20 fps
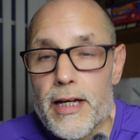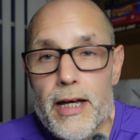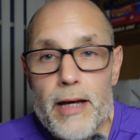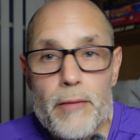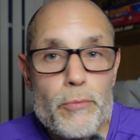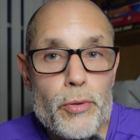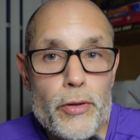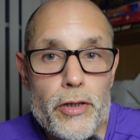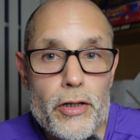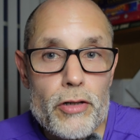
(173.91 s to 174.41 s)

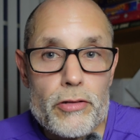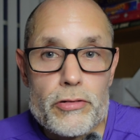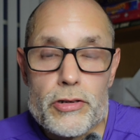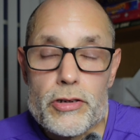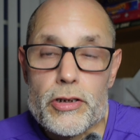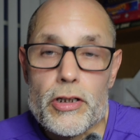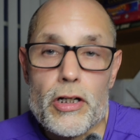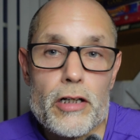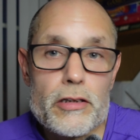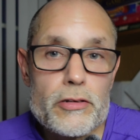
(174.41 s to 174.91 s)
put it on
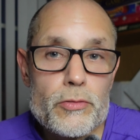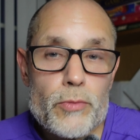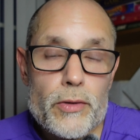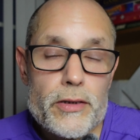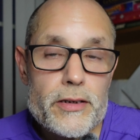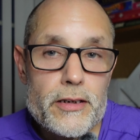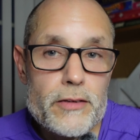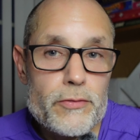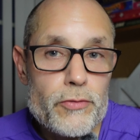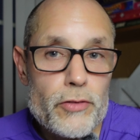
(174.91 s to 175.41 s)
charge.
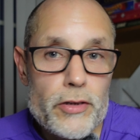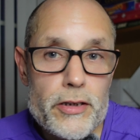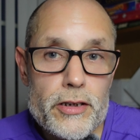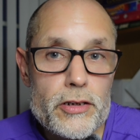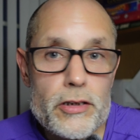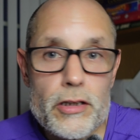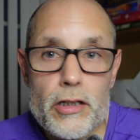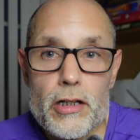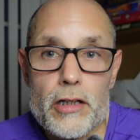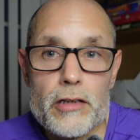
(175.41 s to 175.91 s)
Once it's fully
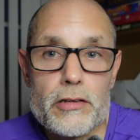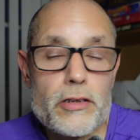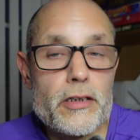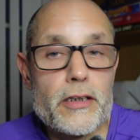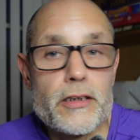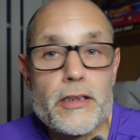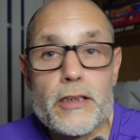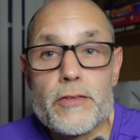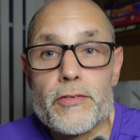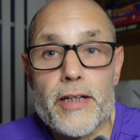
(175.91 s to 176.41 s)
charged, you
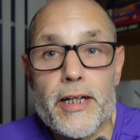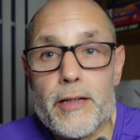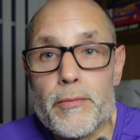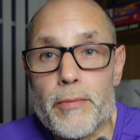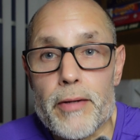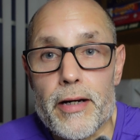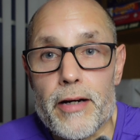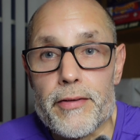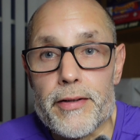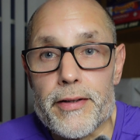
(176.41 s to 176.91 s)
can just forget
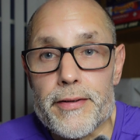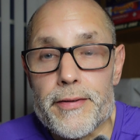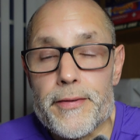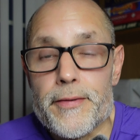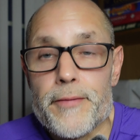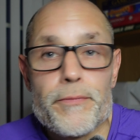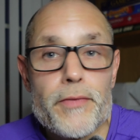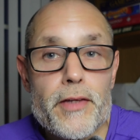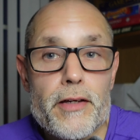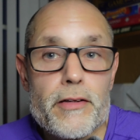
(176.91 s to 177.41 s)
about it.
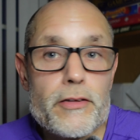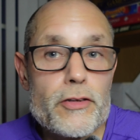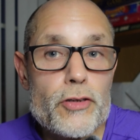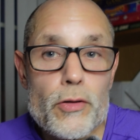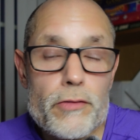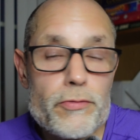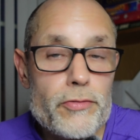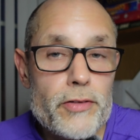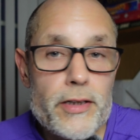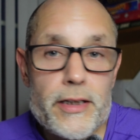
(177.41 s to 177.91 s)
2
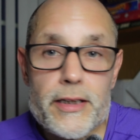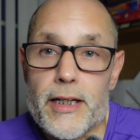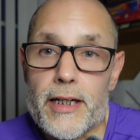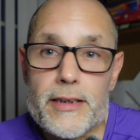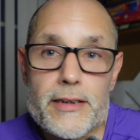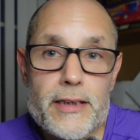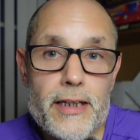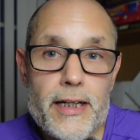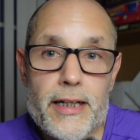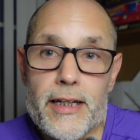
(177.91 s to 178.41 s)
or 3
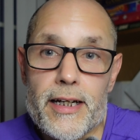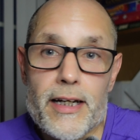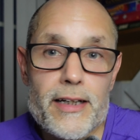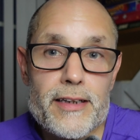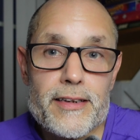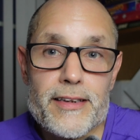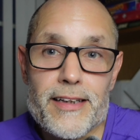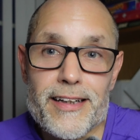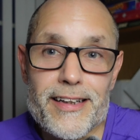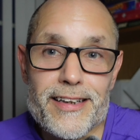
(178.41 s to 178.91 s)
days
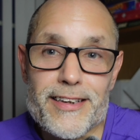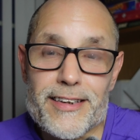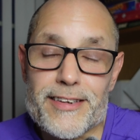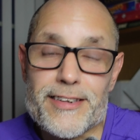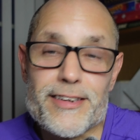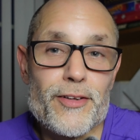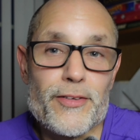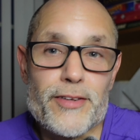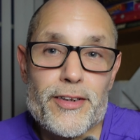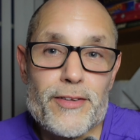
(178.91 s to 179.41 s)
later, you've
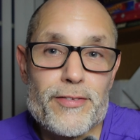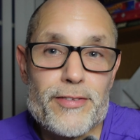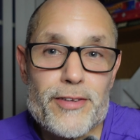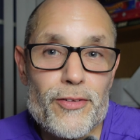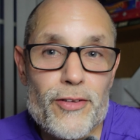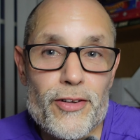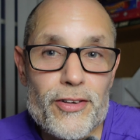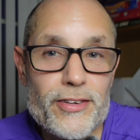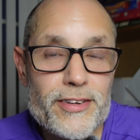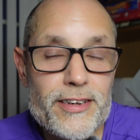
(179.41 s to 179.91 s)

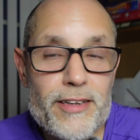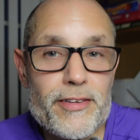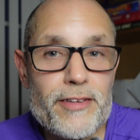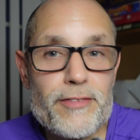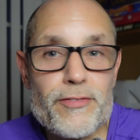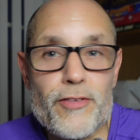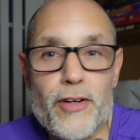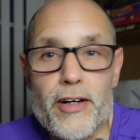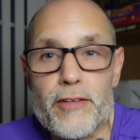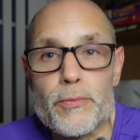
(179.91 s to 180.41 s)
still got
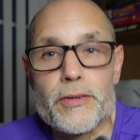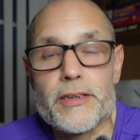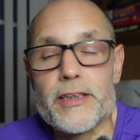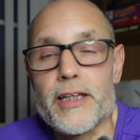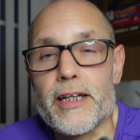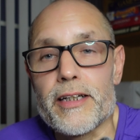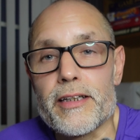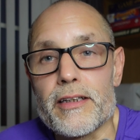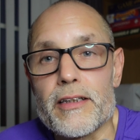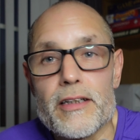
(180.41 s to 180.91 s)

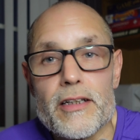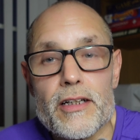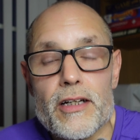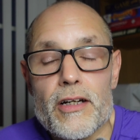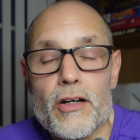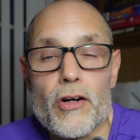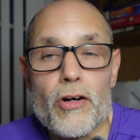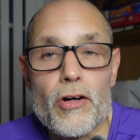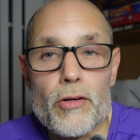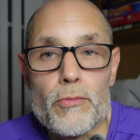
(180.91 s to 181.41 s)
75%
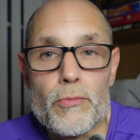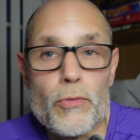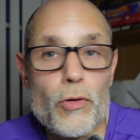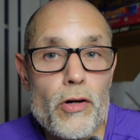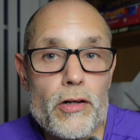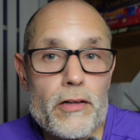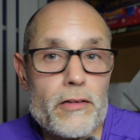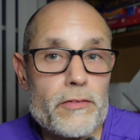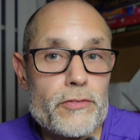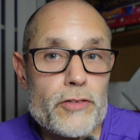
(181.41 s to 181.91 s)
or
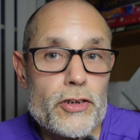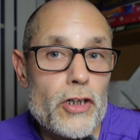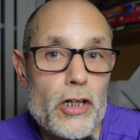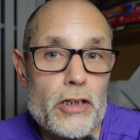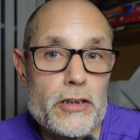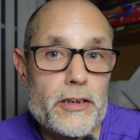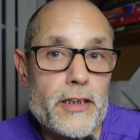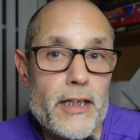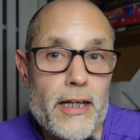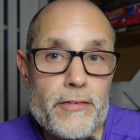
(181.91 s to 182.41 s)
more of
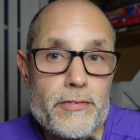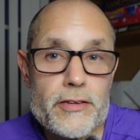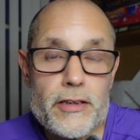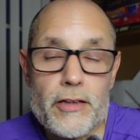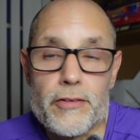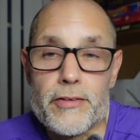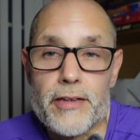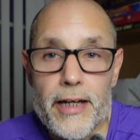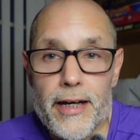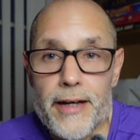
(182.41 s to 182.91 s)
charge left.
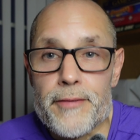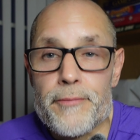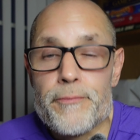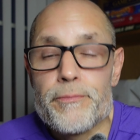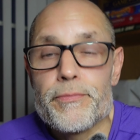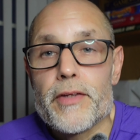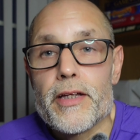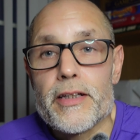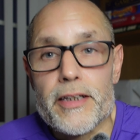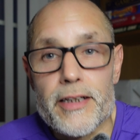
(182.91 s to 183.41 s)
So yeah,
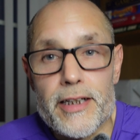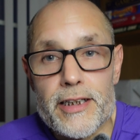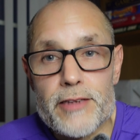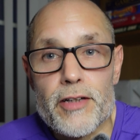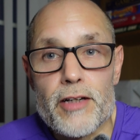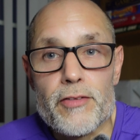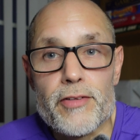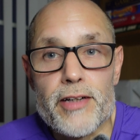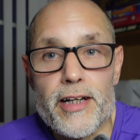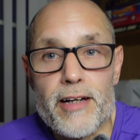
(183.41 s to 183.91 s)
the next
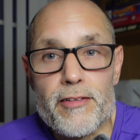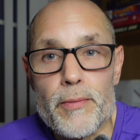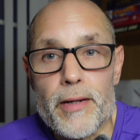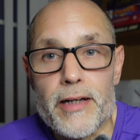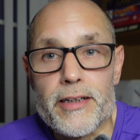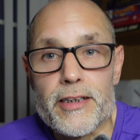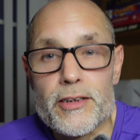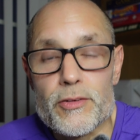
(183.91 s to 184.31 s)
thing I really love about this